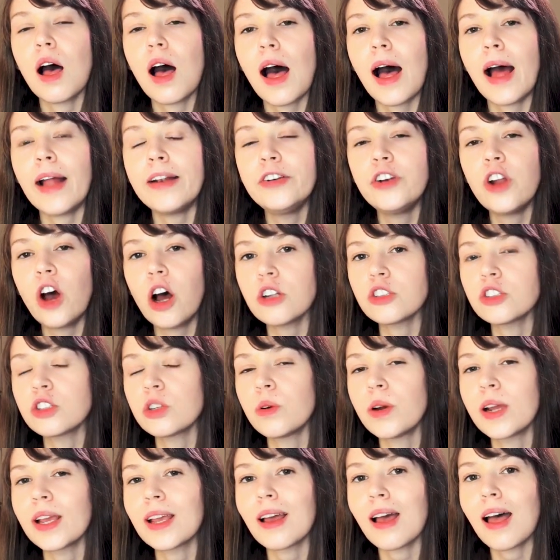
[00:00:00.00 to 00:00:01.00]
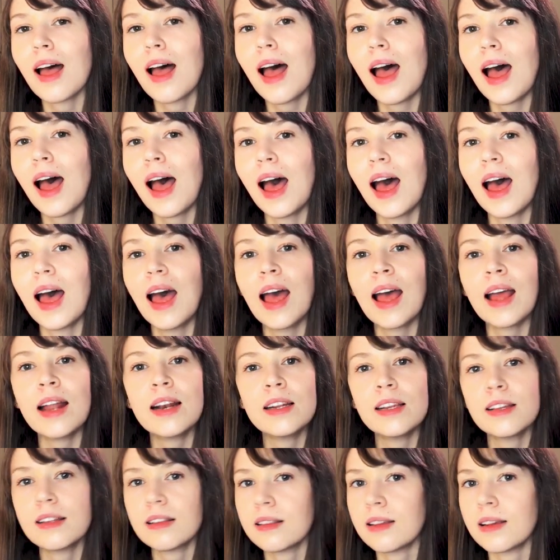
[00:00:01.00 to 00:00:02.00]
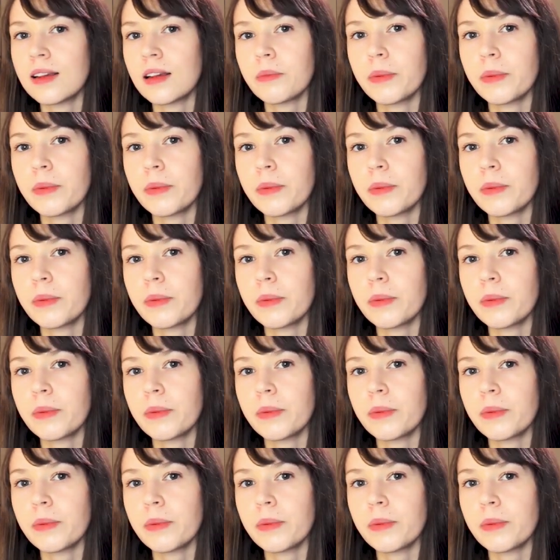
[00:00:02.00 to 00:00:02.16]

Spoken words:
and not doing anything